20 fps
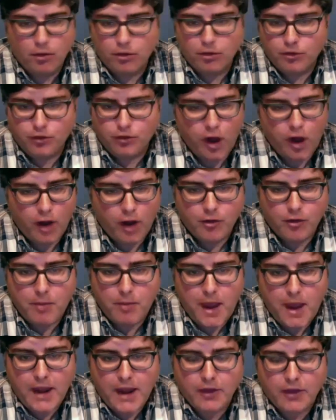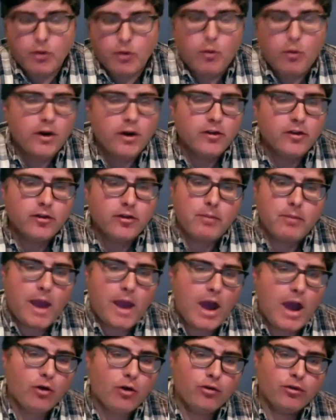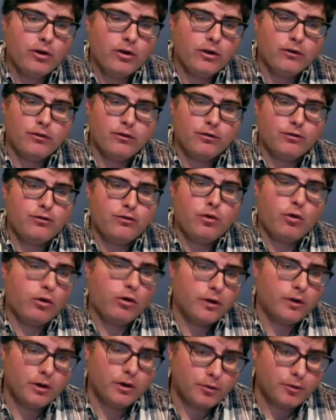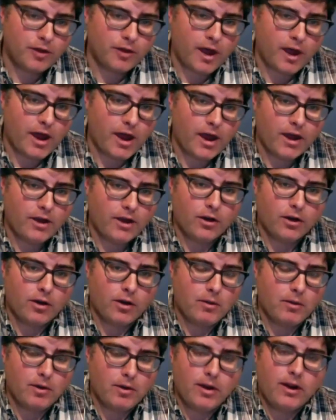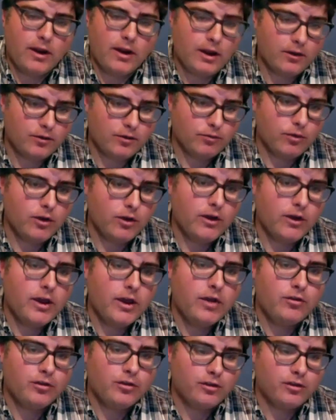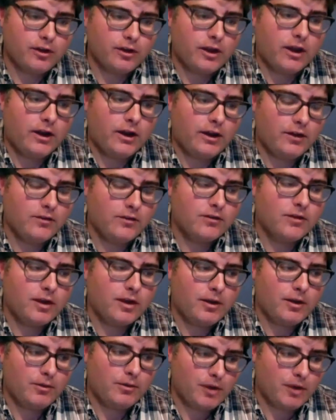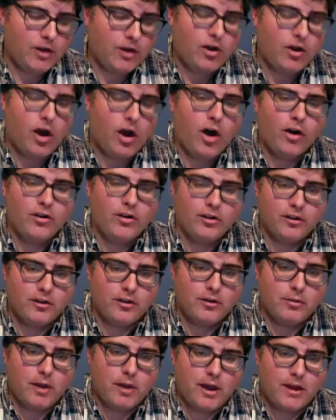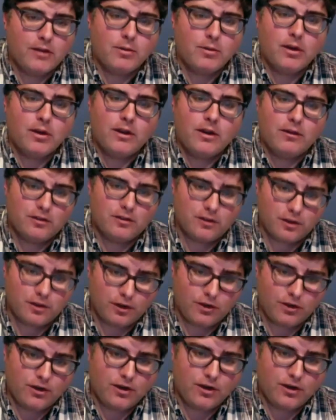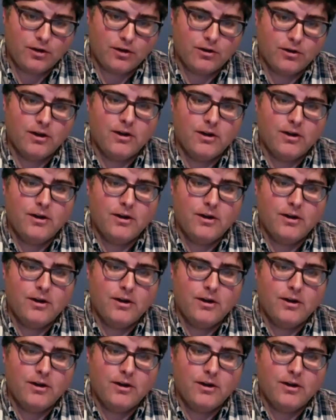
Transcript: there's a lot of debate, you know, what is the boundary of Fordham, say, you know, and is really interesting. He's, he, he acknowledges the debates, but he's still, you know,